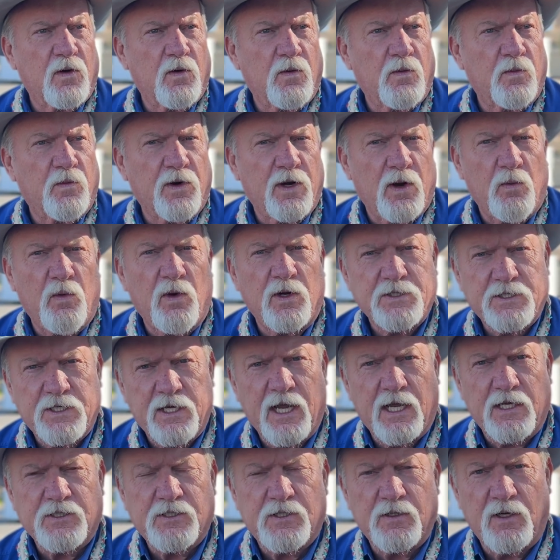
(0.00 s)
What I want you
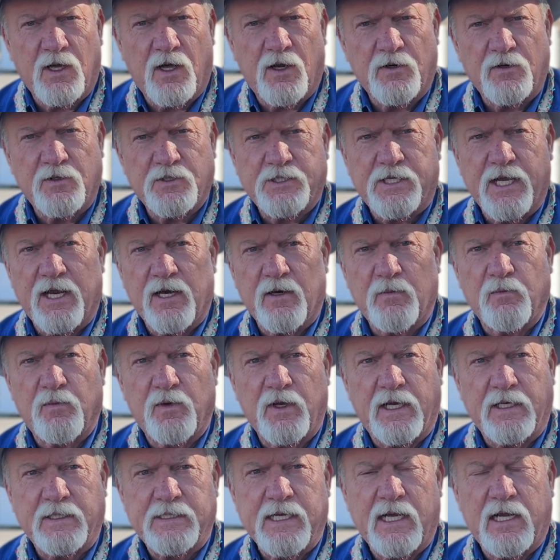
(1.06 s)
guys to understand
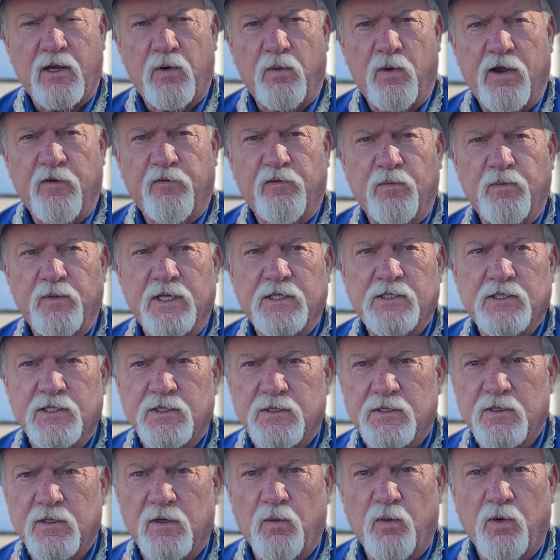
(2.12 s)
and take away from this
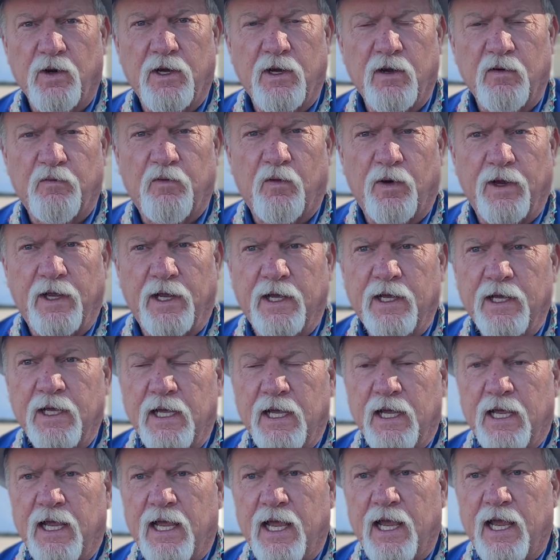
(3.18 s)
is we're here for you,
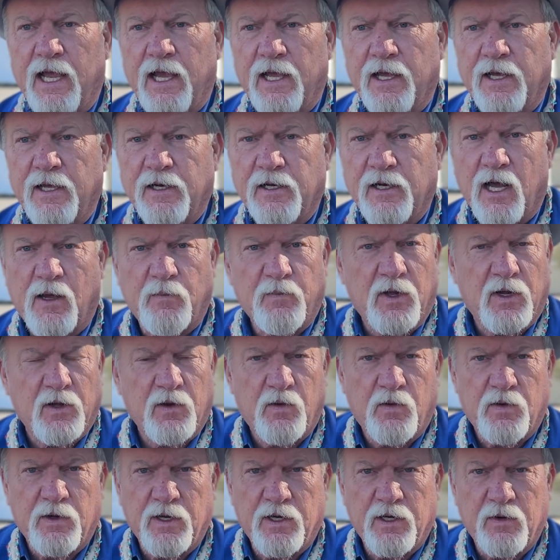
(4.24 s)
and I'm not
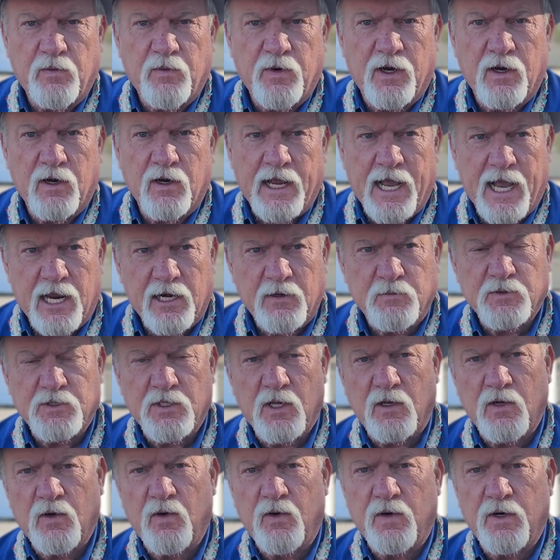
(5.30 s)
going anywhere. Adam's
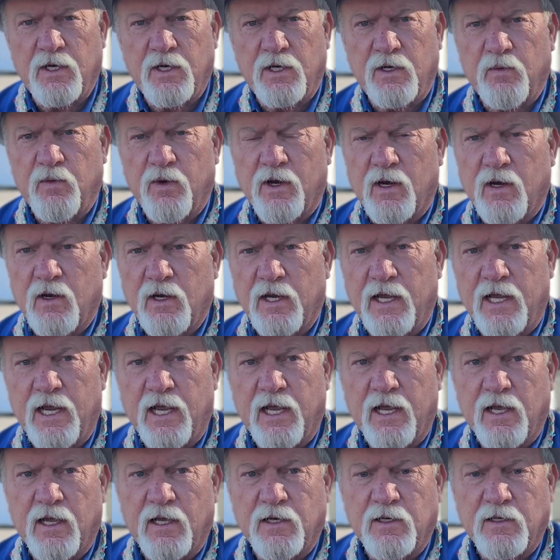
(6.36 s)
not going anywhere,
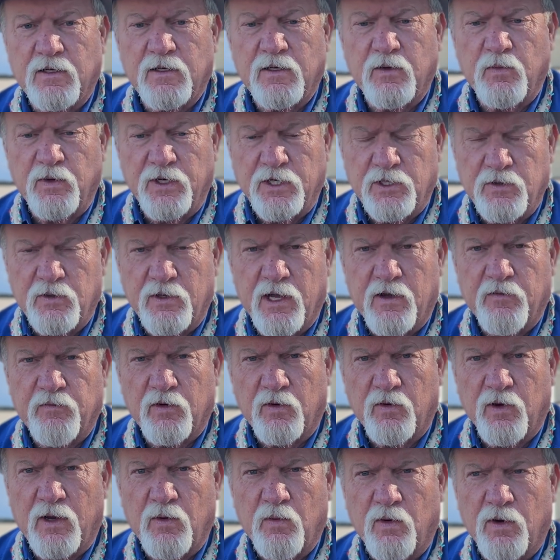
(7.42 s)
and we do have a
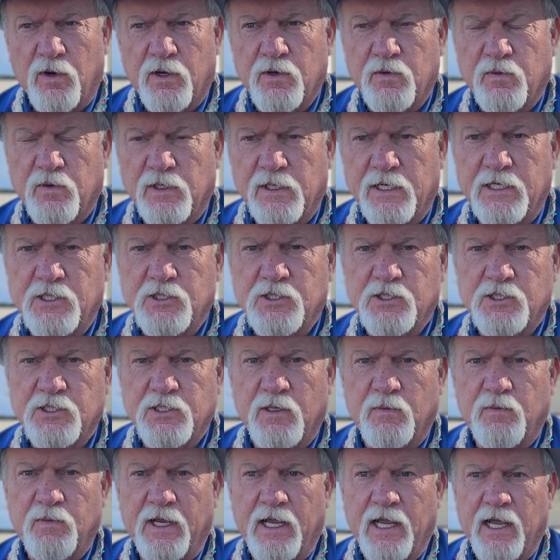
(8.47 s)
great working
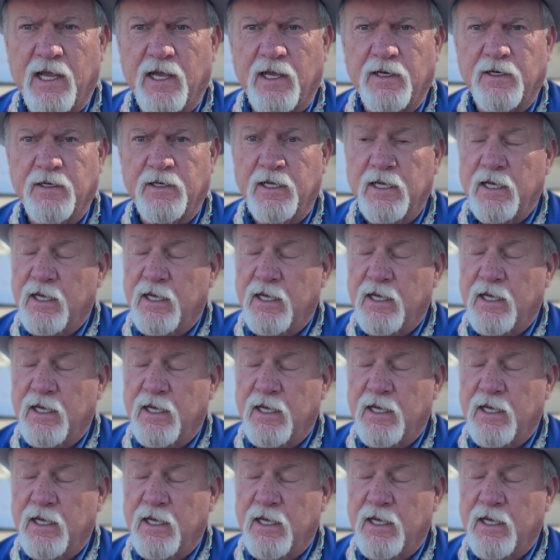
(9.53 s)
relationship, and